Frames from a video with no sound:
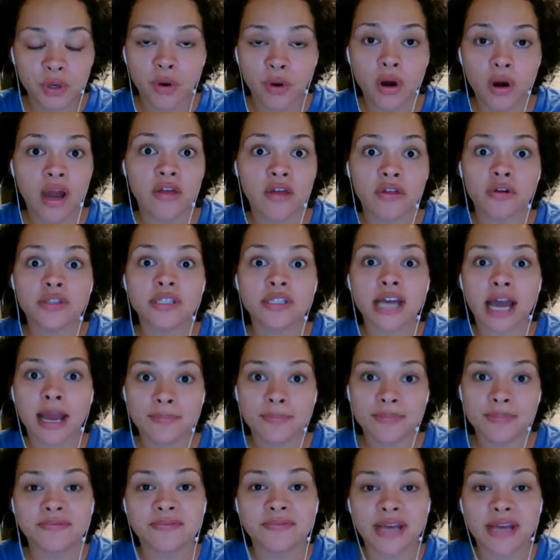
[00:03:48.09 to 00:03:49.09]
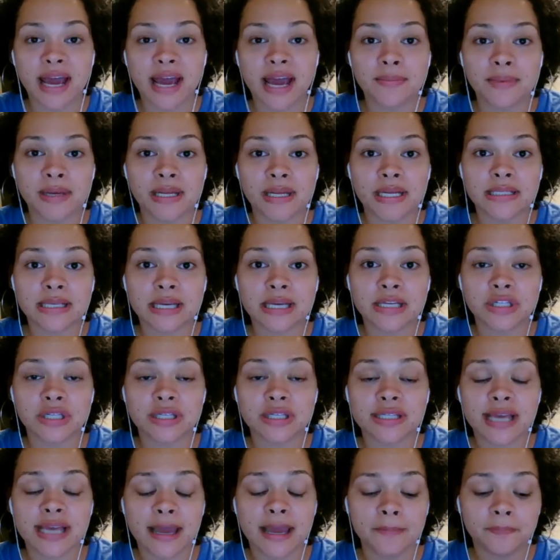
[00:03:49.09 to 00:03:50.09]
or other types of diabetes, I
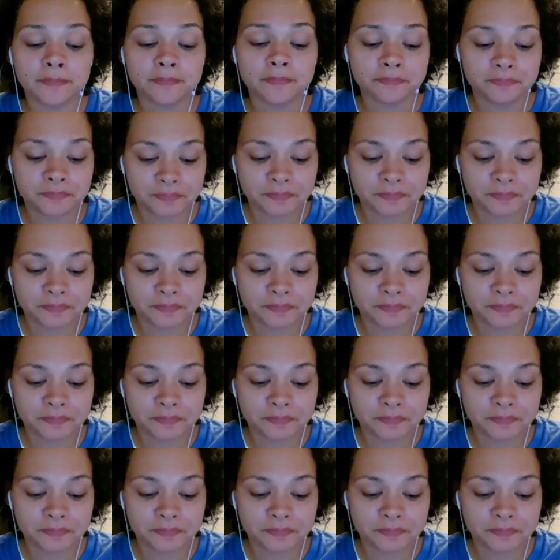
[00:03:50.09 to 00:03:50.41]
should say.